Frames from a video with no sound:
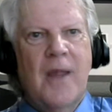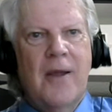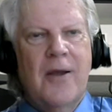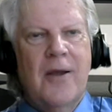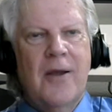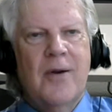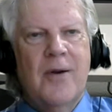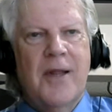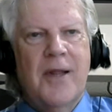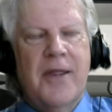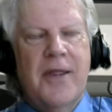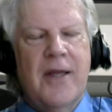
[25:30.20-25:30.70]

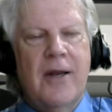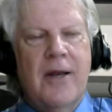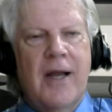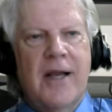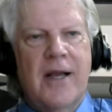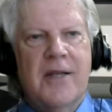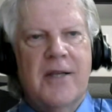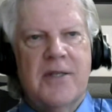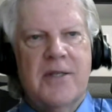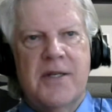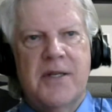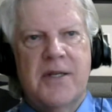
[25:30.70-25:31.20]
But I think, like I
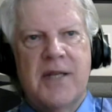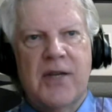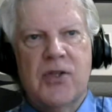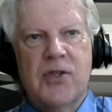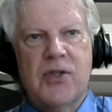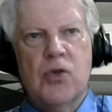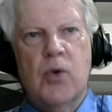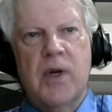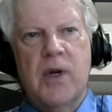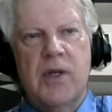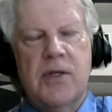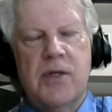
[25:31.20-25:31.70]
said, TESOL
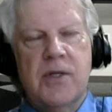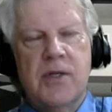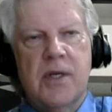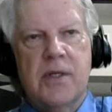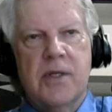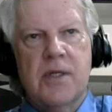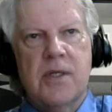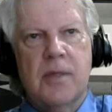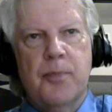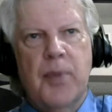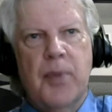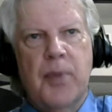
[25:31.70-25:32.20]
1 is just
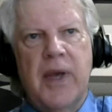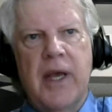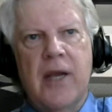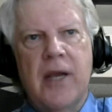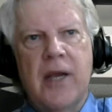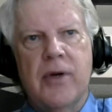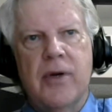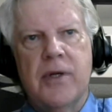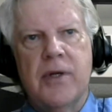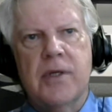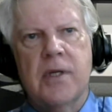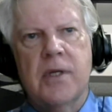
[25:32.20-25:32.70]
a
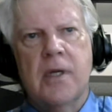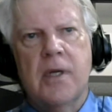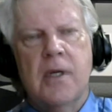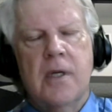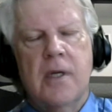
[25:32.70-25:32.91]
parent.